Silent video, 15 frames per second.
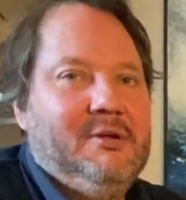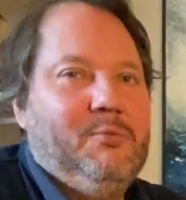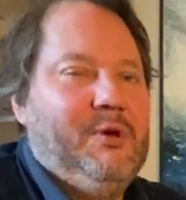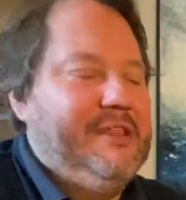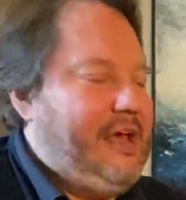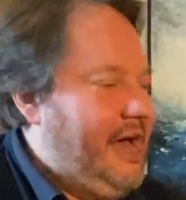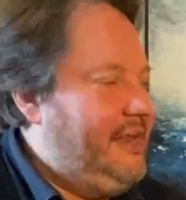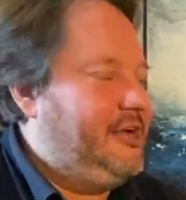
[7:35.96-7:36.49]

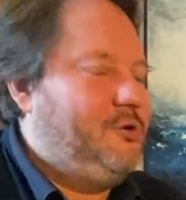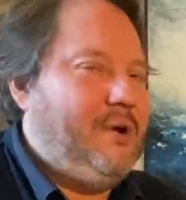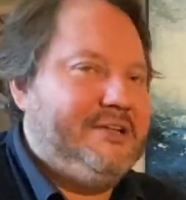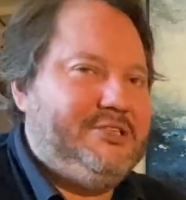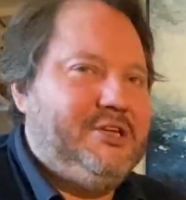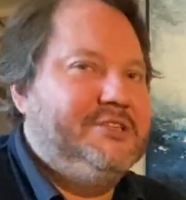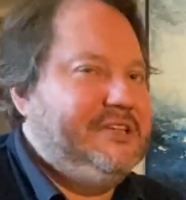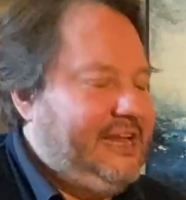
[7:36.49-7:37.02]
with harder
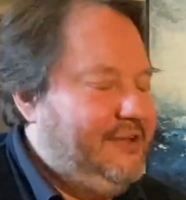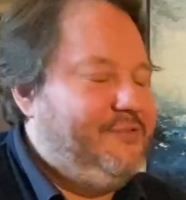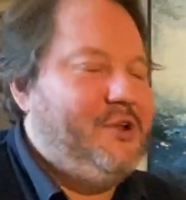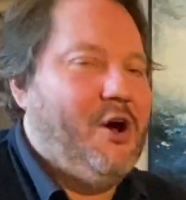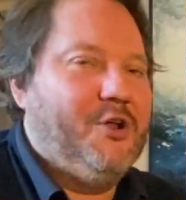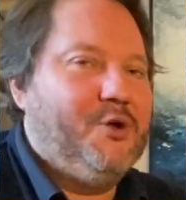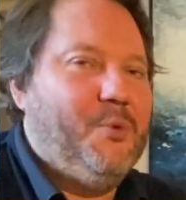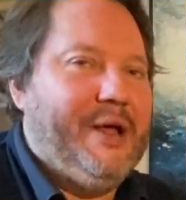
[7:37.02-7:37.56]
questions and even
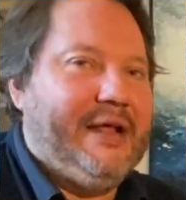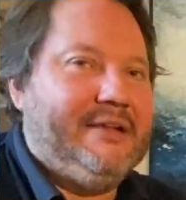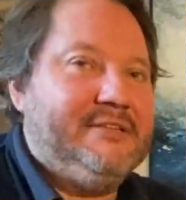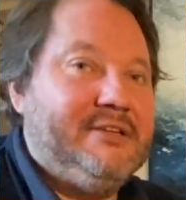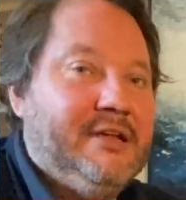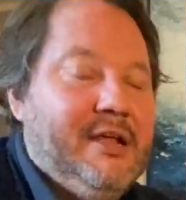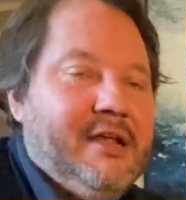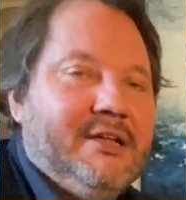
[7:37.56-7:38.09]
hotter
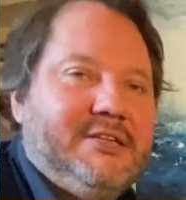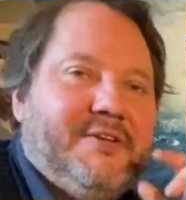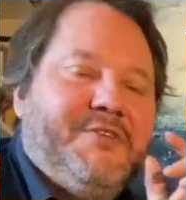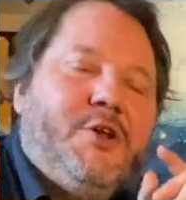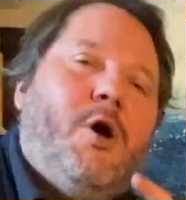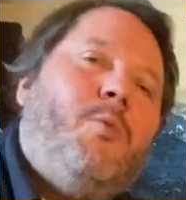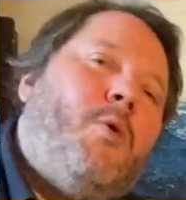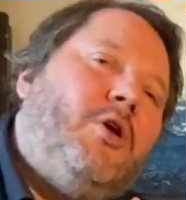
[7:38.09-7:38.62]
wings. So if
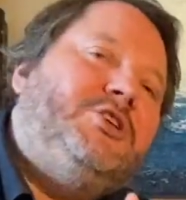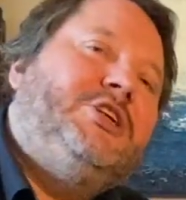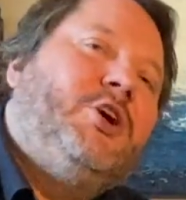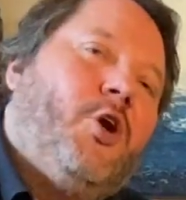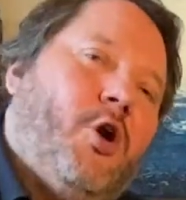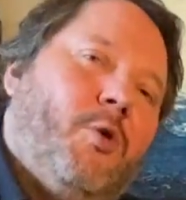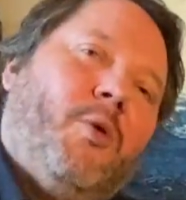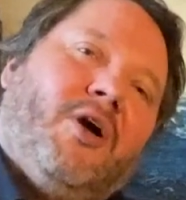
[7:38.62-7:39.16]
you're not watching
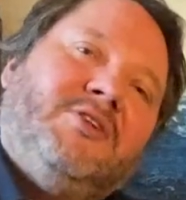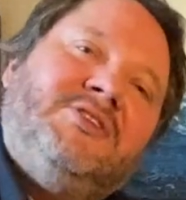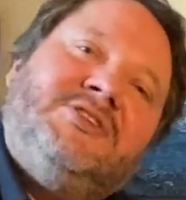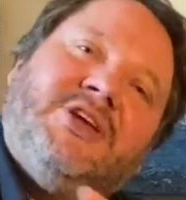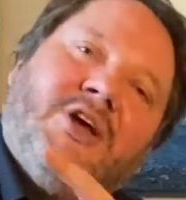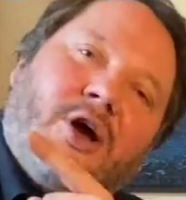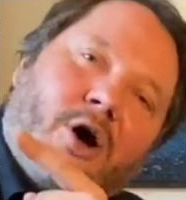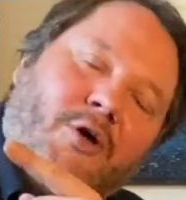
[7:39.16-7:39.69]
Hot
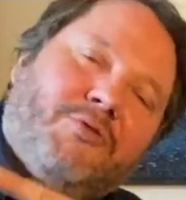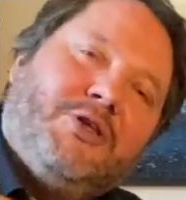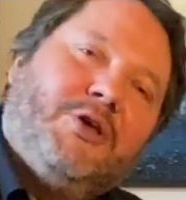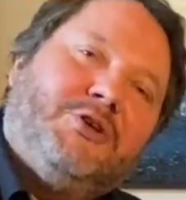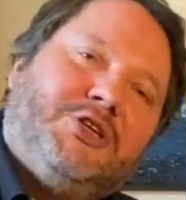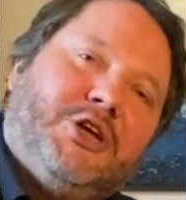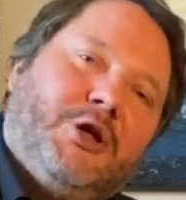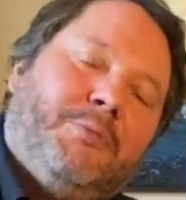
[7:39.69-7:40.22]
Ones on
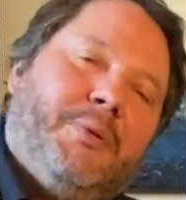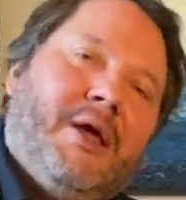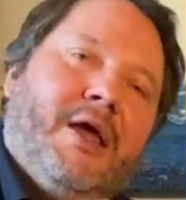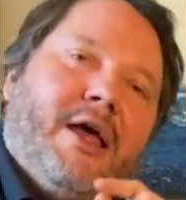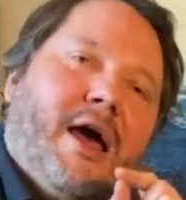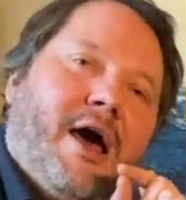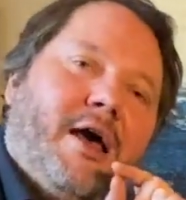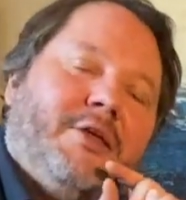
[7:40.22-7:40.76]
YouTube,
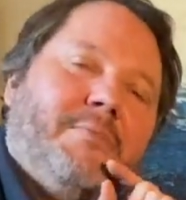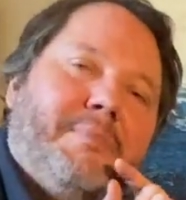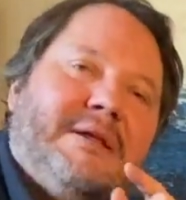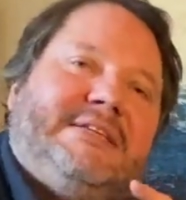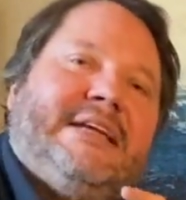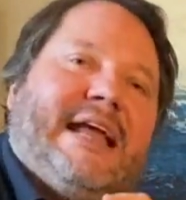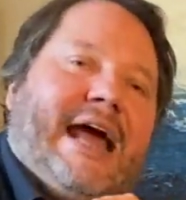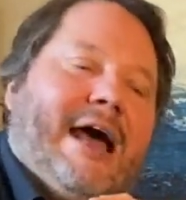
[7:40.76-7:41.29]
you're
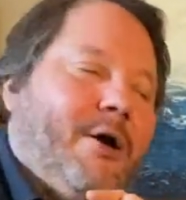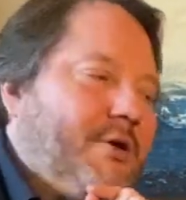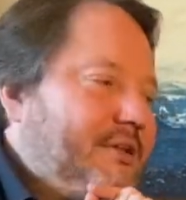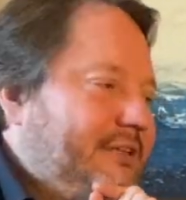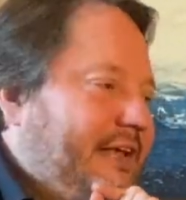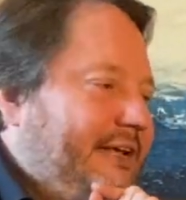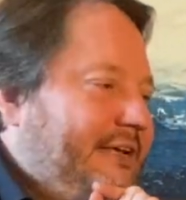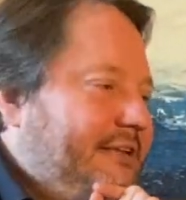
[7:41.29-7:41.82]
missing out.
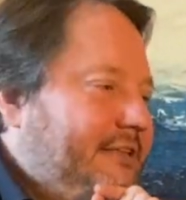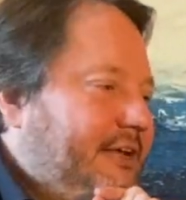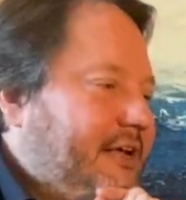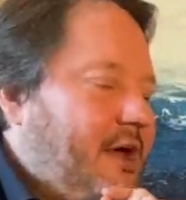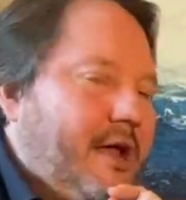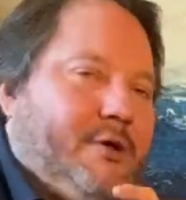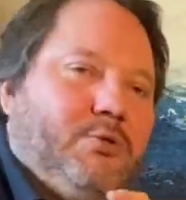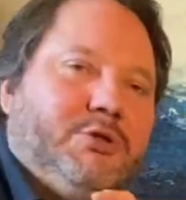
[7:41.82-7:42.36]
The
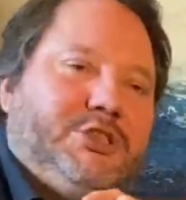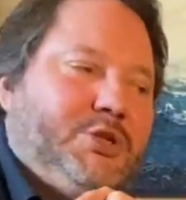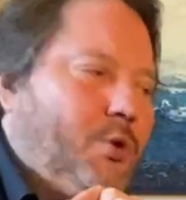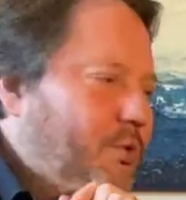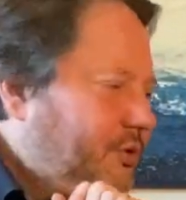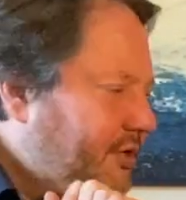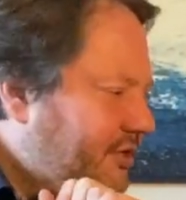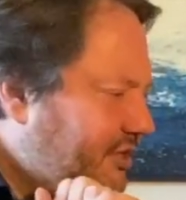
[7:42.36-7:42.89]
guy called
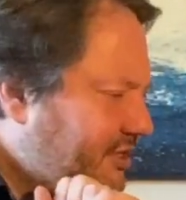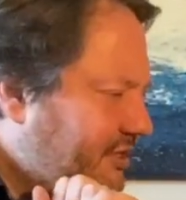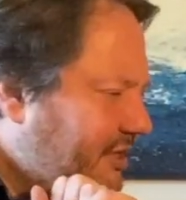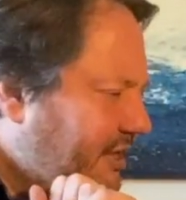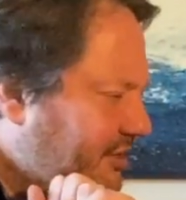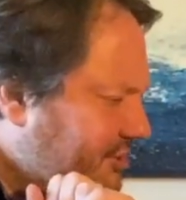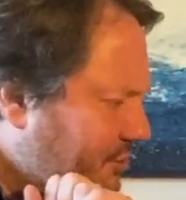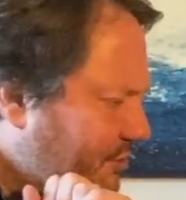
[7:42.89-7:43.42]
Sean
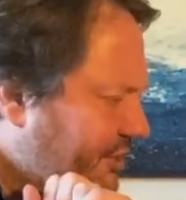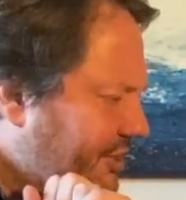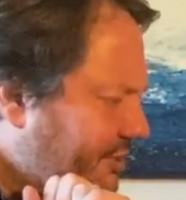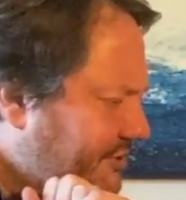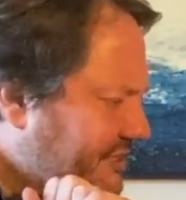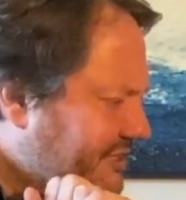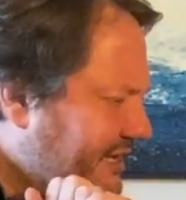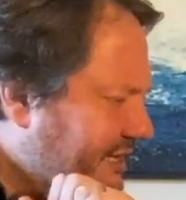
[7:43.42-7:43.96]

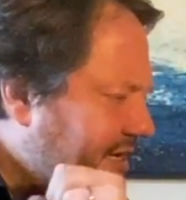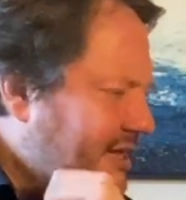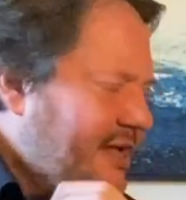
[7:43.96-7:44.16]
Hughes, is it?